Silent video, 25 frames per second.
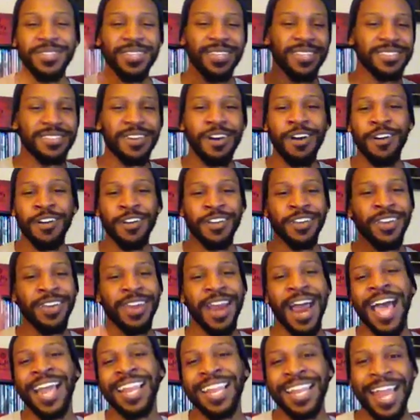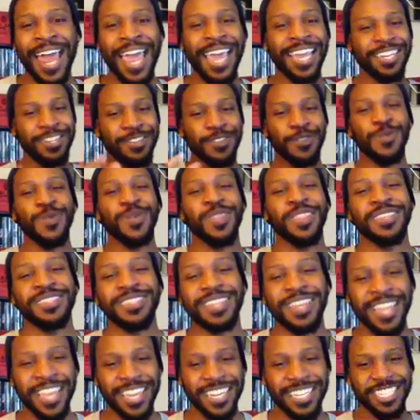It's all good. I like doing this.
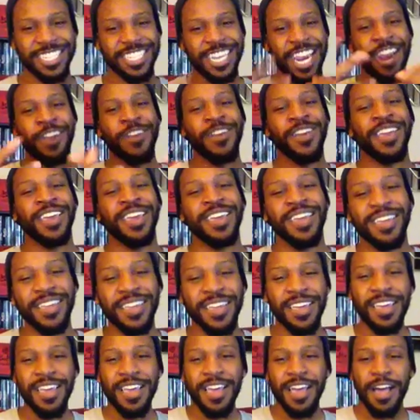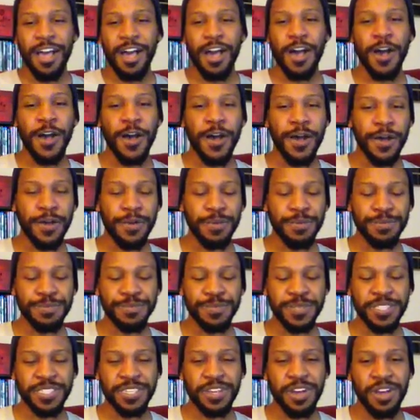I like sharing it.
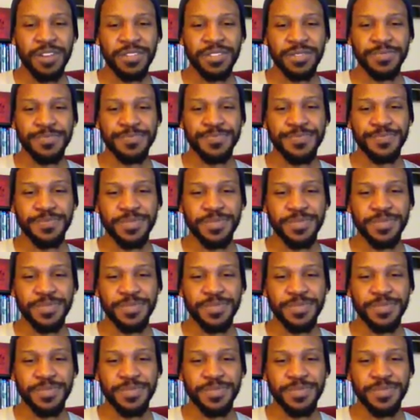It's awesome.